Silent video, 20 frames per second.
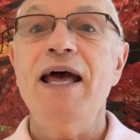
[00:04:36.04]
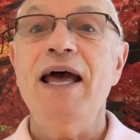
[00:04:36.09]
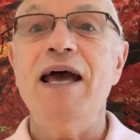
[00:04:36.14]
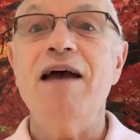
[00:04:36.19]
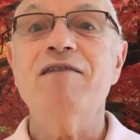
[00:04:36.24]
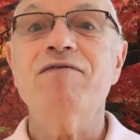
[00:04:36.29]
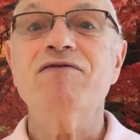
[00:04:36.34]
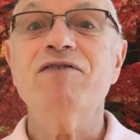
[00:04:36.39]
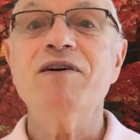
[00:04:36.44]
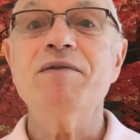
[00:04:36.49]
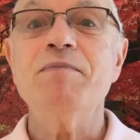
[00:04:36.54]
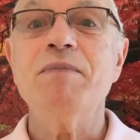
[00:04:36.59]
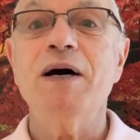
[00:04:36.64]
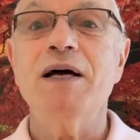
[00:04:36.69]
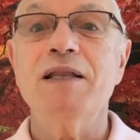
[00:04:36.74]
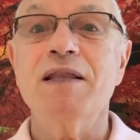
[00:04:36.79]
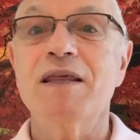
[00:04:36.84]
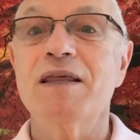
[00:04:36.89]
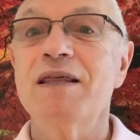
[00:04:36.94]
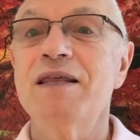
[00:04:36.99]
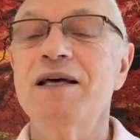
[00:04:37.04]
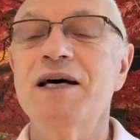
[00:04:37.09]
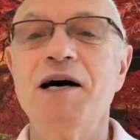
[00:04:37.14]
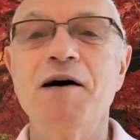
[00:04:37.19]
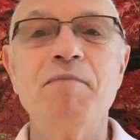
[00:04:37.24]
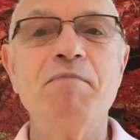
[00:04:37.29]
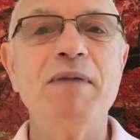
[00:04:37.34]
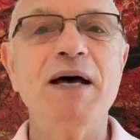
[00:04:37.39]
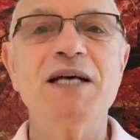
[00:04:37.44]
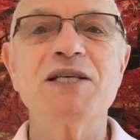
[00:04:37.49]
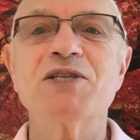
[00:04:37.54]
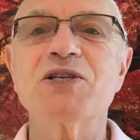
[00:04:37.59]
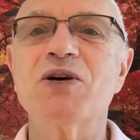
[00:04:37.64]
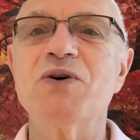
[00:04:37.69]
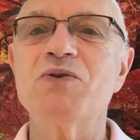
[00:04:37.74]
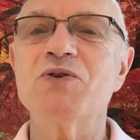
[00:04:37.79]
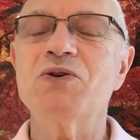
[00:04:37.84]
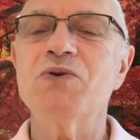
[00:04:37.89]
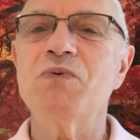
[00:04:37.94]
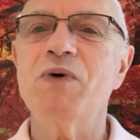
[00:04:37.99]
Every month, a mess
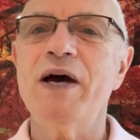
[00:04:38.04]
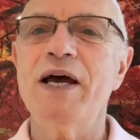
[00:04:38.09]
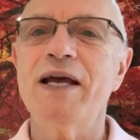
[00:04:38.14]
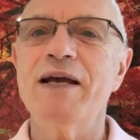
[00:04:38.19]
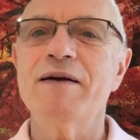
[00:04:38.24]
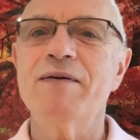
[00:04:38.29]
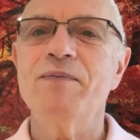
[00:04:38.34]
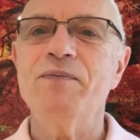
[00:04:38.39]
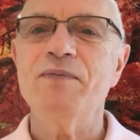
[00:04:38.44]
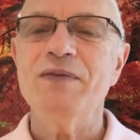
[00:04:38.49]
goes away.